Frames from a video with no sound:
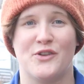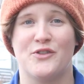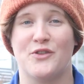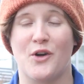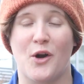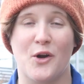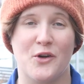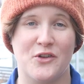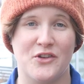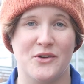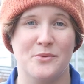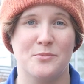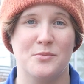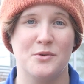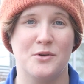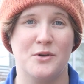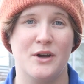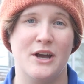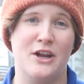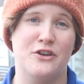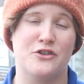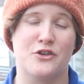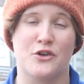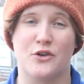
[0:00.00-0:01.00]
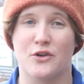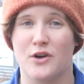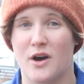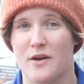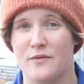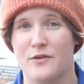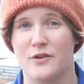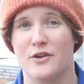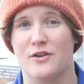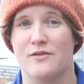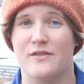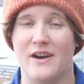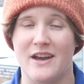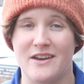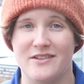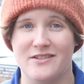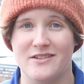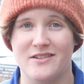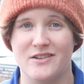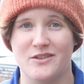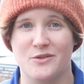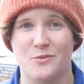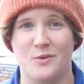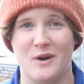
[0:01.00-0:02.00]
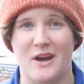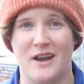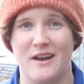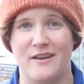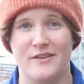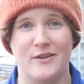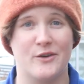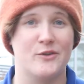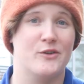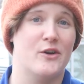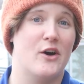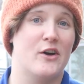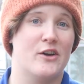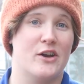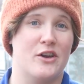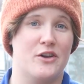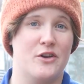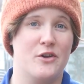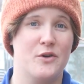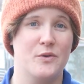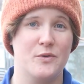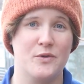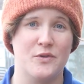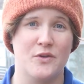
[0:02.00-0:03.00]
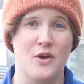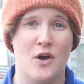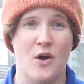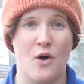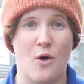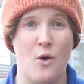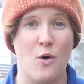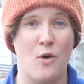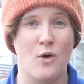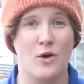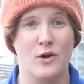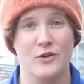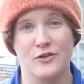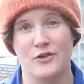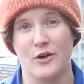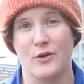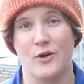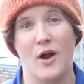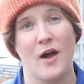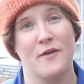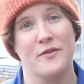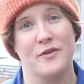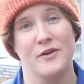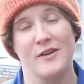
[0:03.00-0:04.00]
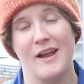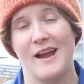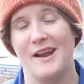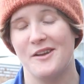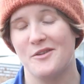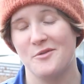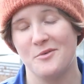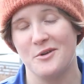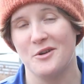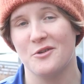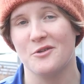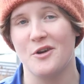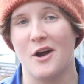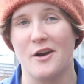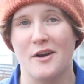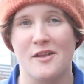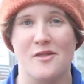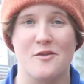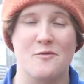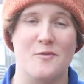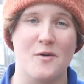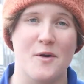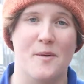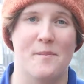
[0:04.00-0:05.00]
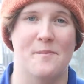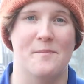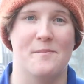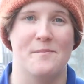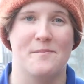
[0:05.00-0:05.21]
Start simple and turn off your devices when they're not in use, or turn off your lights when you're not in the room.